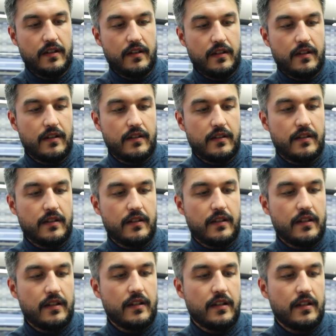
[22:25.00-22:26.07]

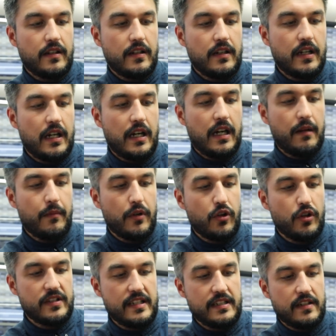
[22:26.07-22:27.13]
And I'm going to
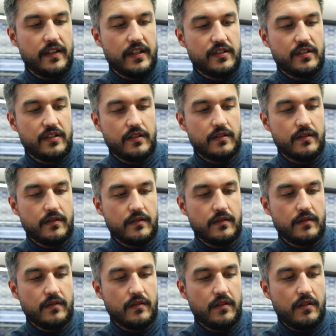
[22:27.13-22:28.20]
cut into this.
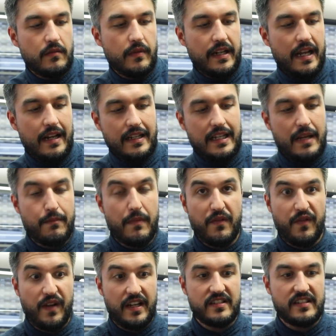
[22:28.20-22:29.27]
Again, keeping my
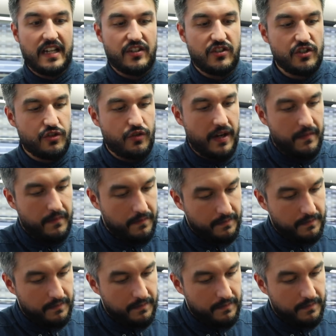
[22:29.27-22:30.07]
fingers nice and straight.